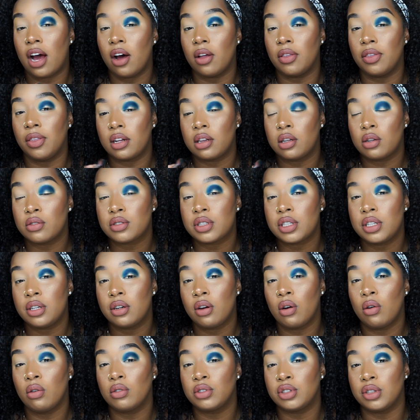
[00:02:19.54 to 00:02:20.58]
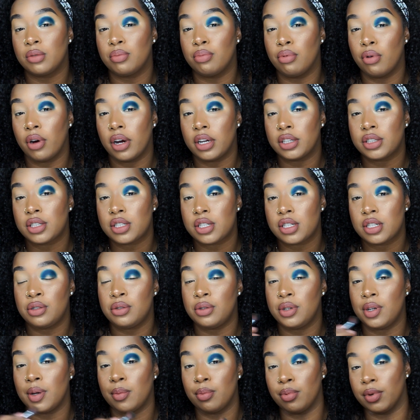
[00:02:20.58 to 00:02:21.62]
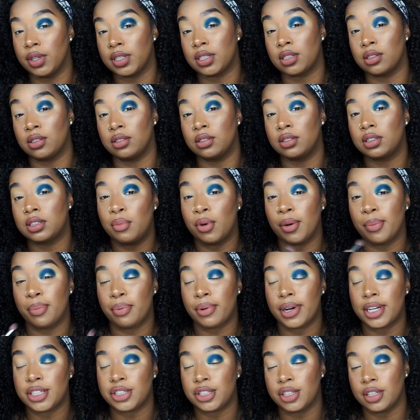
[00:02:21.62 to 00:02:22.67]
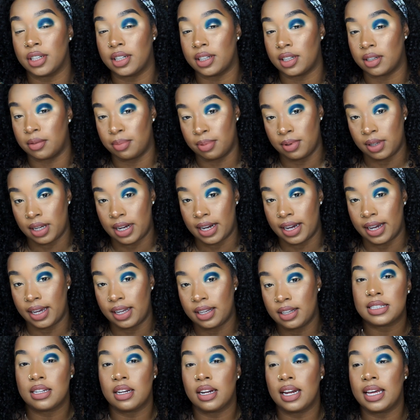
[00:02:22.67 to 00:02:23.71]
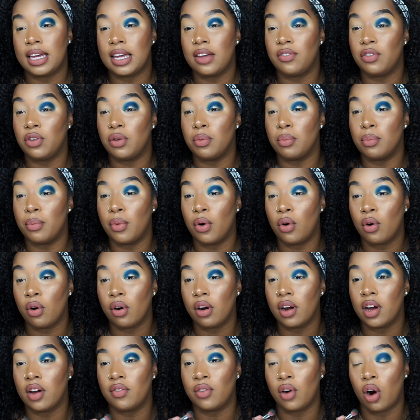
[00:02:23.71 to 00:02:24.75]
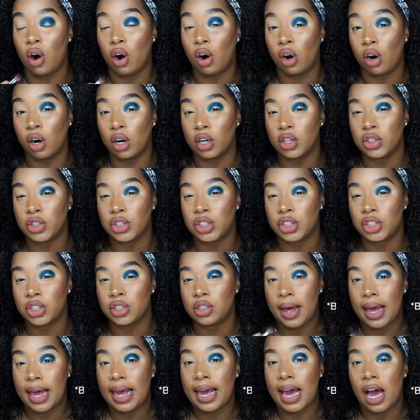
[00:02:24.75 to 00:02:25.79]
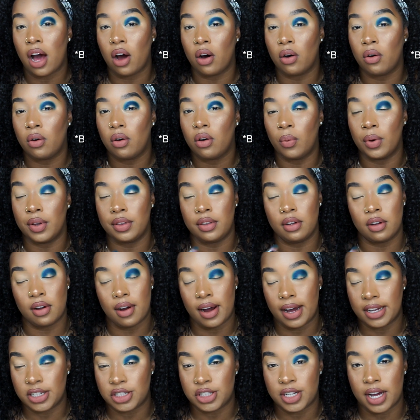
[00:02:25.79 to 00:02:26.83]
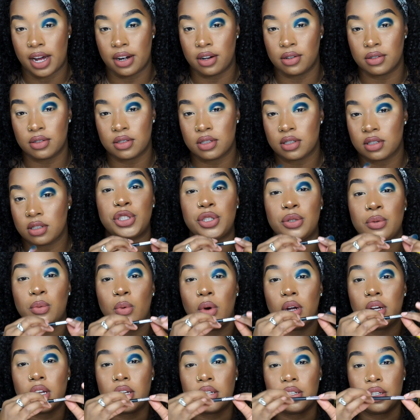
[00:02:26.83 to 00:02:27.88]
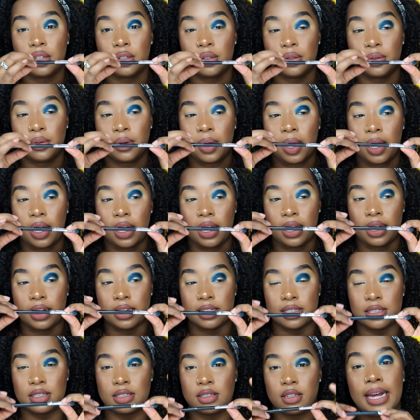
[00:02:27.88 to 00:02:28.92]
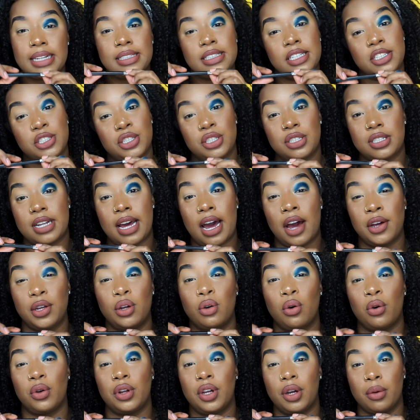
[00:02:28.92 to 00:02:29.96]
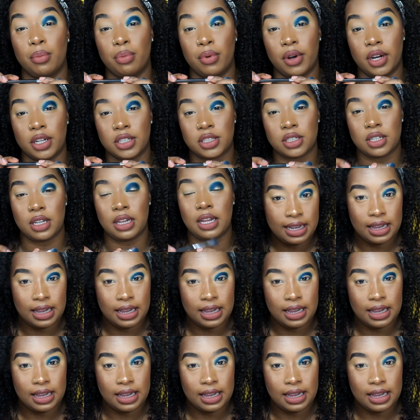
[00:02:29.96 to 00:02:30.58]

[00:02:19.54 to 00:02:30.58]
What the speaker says: Now, the closer you hold your brush to your bristles, the more pressure you're going to apply. It's going to give you more of a harsh payout with your eyeshadows. What you want to do is pay attention to how you're holding your brush.